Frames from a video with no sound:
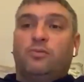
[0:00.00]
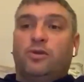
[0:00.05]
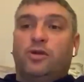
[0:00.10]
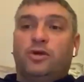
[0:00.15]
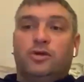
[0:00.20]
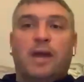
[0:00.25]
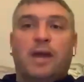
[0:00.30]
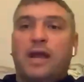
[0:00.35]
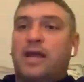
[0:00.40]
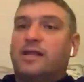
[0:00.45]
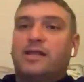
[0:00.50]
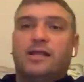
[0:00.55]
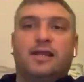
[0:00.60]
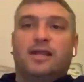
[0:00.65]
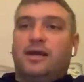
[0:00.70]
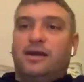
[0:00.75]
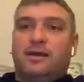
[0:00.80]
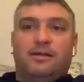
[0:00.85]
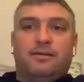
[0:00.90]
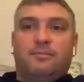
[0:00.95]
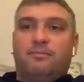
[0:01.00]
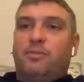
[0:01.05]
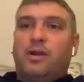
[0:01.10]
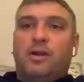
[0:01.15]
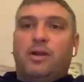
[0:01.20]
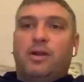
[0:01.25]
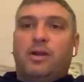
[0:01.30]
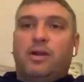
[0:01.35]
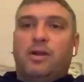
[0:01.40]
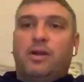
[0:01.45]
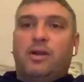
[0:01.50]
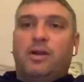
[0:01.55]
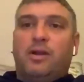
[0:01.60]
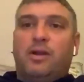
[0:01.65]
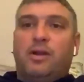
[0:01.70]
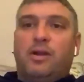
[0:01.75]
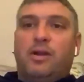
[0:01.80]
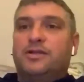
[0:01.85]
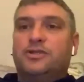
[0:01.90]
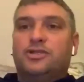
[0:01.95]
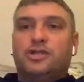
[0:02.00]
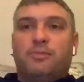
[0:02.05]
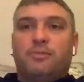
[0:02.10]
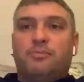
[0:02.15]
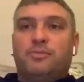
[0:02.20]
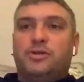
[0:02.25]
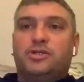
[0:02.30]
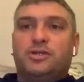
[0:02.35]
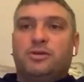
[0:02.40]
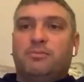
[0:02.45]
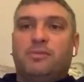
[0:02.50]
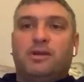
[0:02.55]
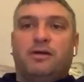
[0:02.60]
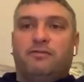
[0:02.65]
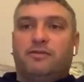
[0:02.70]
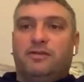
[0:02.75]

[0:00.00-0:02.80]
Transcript: things that he's doing with us is expected at Premier League and